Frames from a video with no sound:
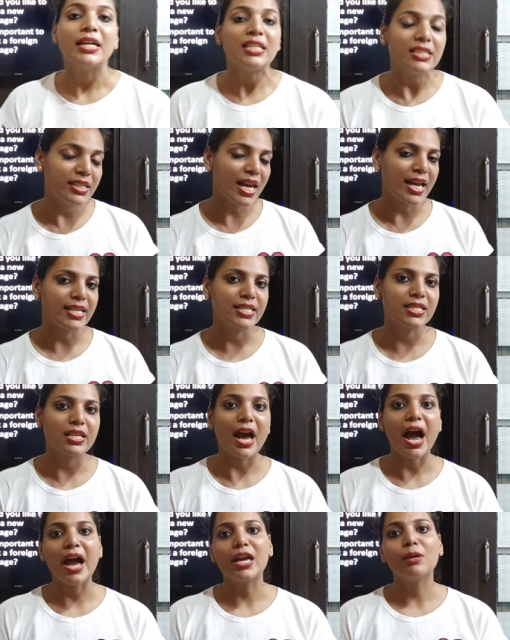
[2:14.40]
Yes,
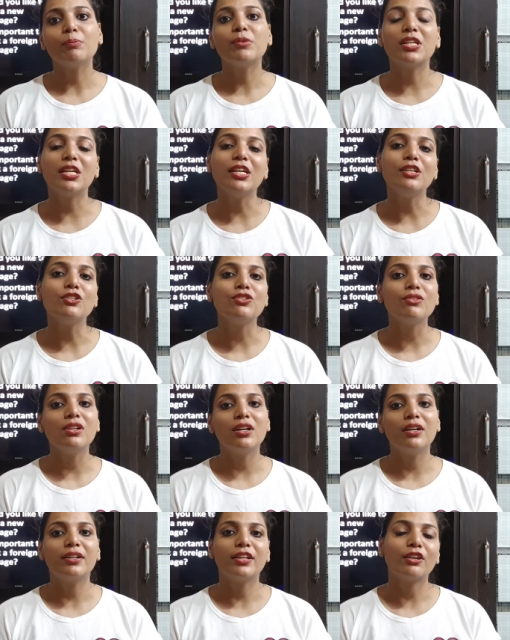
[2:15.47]
I am keen to
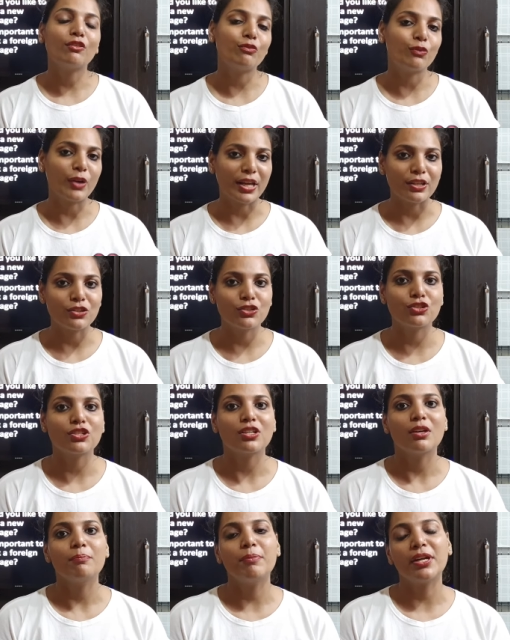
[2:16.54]
learning French
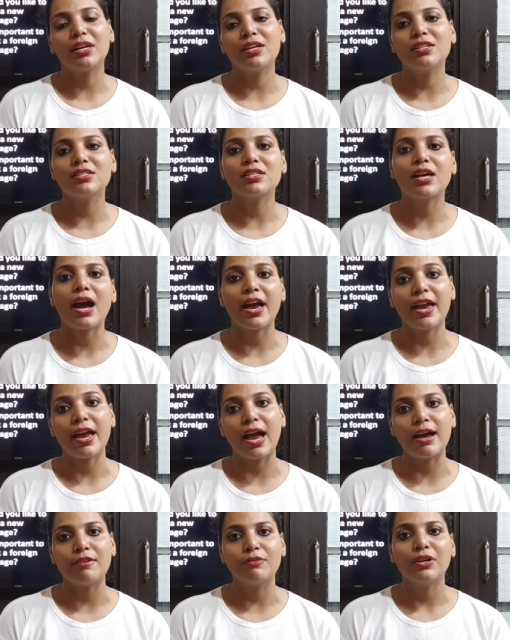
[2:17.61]
because I
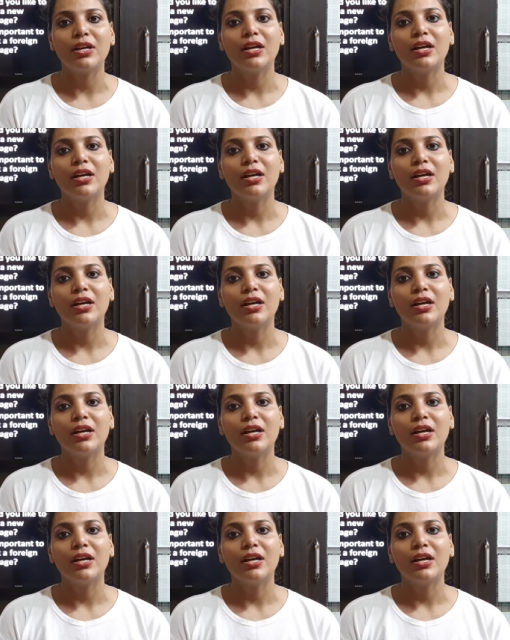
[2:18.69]
have